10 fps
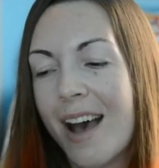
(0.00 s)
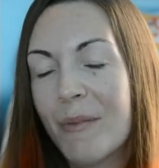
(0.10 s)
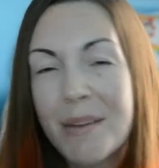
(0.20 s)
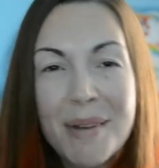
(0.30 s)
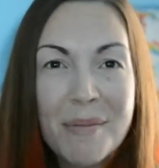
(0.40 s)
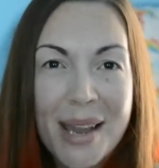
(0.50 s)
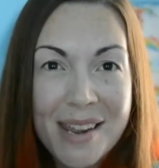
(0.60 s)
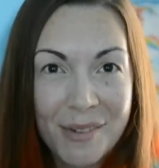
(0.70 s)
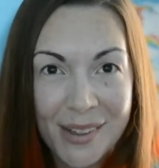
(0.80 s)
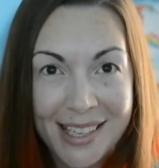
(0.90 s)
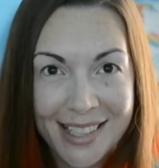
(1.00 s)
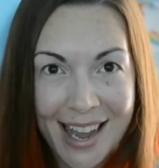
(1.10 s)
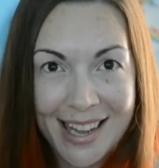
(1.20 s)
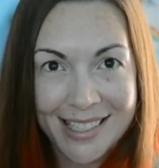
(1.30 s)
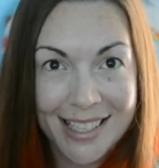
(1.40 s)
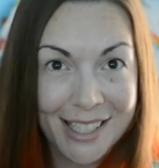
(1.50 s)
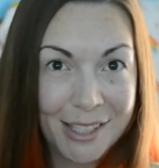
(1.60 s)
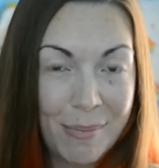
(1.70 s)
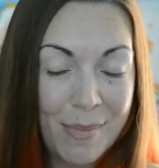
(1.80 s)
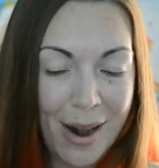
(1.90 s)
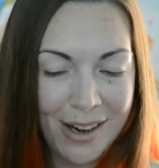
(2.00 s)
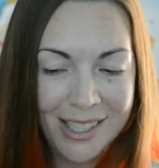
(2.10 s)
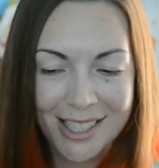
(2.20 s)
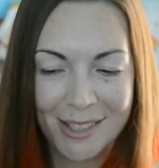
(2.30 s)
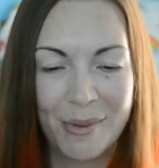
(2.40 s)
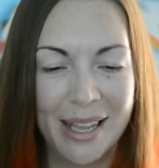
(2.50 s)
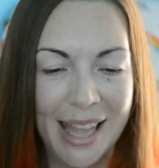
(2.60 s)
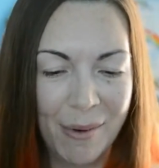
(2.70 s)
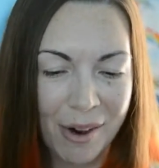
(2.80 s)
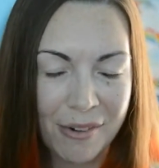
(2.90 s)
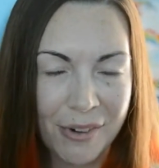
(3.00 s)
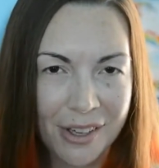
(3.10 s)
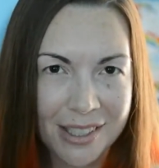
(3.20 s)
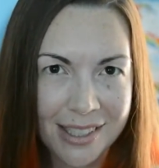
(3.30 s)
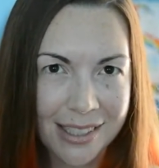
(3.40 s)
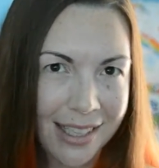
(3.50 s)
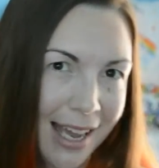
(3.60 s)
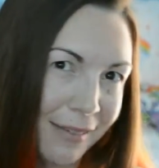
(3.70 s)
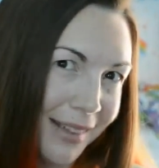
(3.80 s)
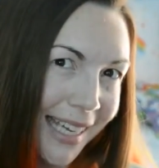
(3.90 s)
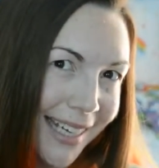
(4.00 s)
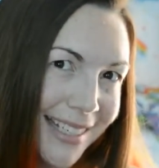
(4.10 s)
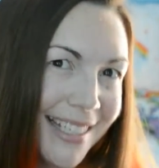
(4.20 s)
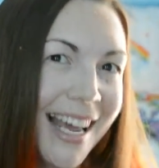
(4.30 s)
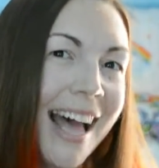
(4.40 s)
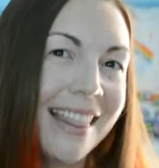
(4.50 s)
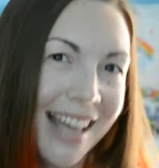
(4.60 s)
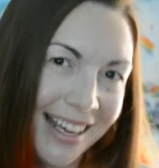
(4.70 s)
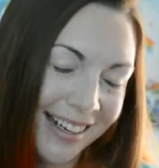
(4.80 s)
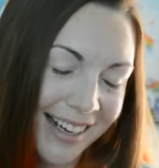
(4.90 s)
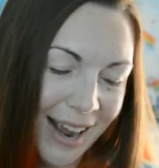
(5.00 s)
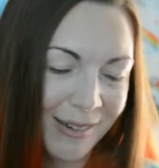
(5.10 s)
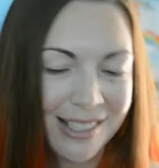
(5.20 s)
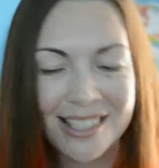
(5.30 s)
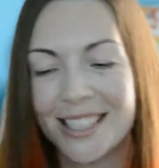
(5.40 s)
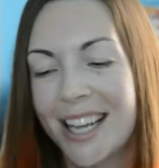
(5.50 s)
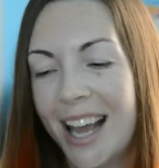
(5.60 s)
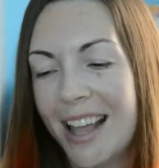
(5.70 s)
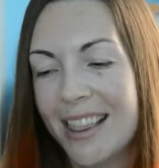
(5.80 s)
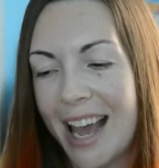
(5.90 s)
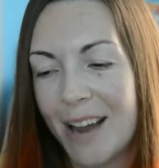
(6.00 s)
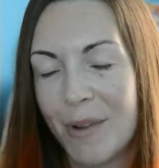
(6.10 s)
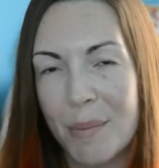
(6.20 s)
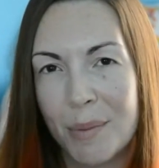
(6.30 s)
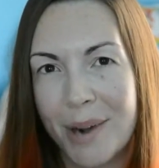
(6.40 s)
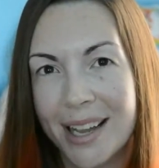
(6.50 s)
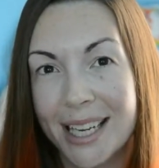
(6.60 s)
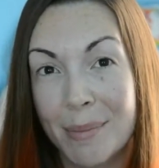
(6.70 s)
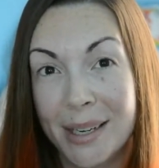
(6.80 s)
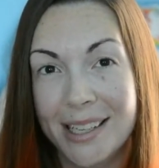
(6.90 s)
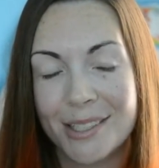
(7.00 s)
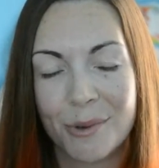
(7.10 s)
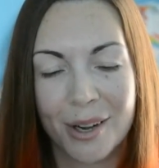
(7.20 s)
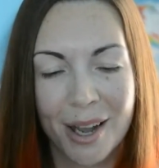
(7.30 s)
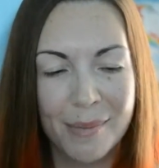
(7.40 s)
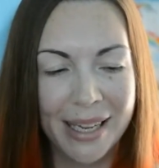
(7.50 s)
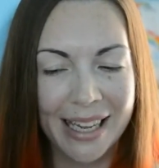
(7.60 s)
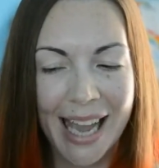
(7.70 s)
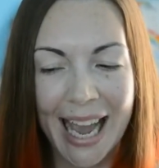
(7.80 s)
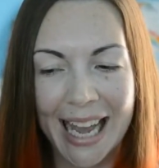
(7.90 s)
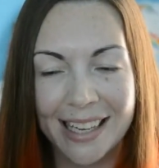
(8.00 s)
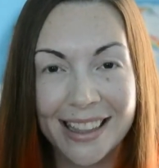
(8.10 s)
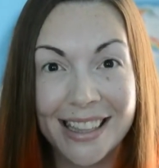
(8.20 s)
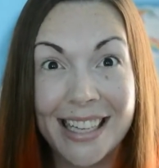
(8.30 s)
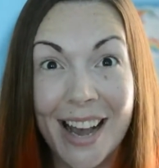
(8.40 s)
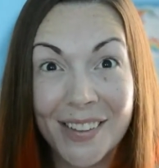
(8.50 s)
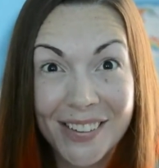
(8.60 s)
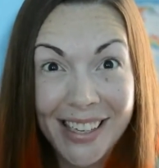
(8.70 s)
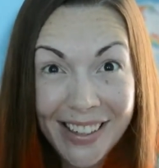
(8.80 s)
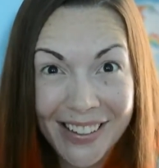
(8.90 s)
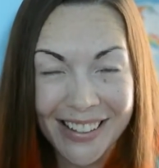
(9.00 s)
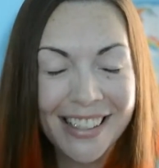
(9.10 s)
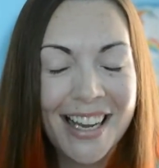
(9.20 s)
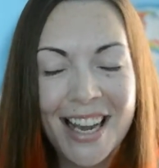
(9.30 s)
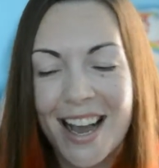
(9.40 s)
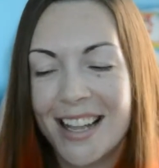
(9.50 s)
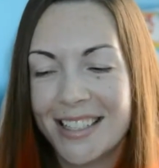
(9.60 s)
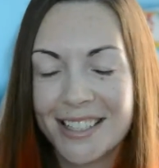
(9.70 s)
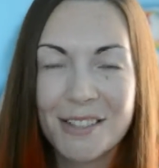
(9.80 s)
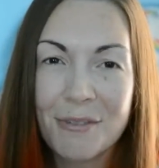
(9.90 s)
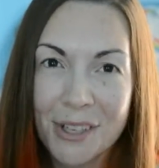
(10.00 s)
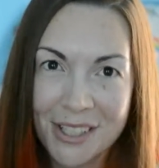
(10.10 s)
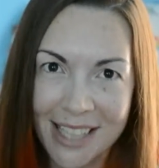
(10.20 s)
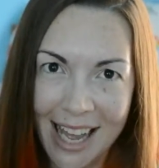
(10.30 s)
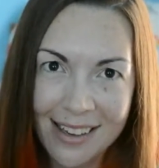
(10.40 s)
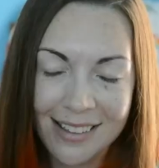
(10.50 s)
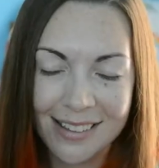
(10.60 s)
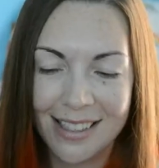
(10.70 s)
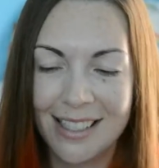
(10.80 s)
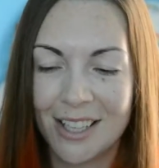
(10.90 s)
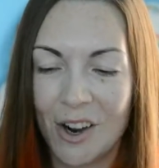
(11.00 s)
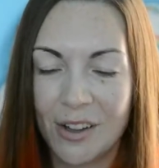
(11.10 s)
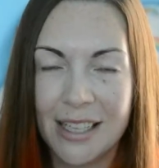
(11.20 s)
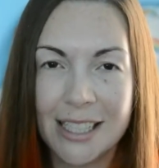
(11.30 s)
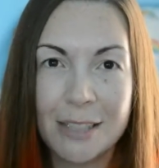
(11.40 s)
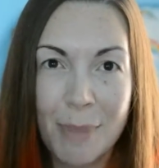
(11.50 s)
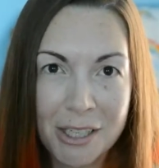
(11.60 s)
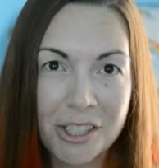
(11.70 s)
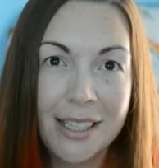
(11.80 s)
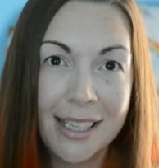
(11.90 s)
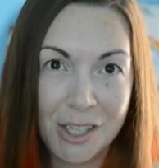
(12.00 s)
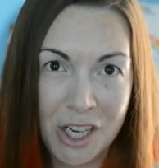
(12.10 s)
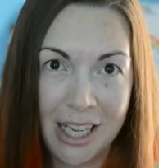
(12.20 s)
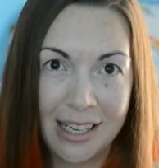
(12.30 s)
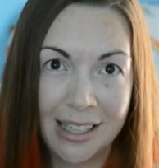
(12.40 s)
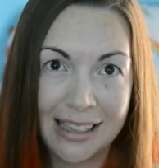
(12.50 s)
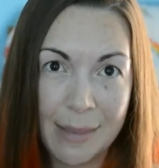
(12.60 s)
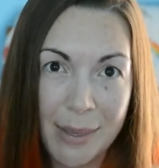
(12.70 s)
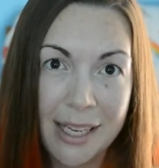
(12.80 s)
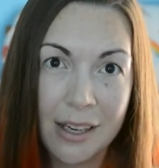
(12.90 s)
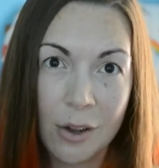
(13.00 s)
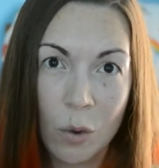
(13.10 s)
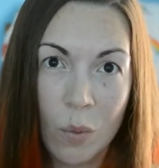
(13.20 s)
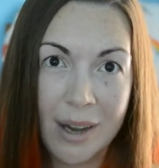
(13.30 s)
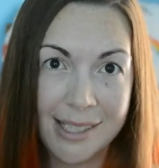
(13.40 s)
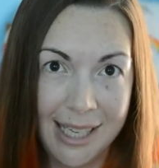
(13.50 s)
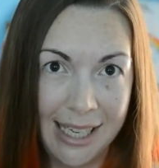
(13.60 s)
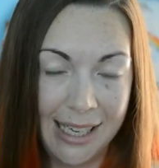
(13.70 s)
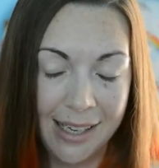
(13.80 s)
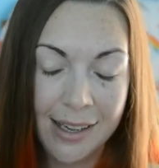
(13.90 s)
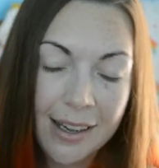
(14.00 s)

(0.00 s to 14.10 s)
We've been waiting for these guys since March when they were first kind of leaked and then announced that Rainbow Brite itty bitties were coming, and now they're here! This is the first set. These are the special edition, limited quantity,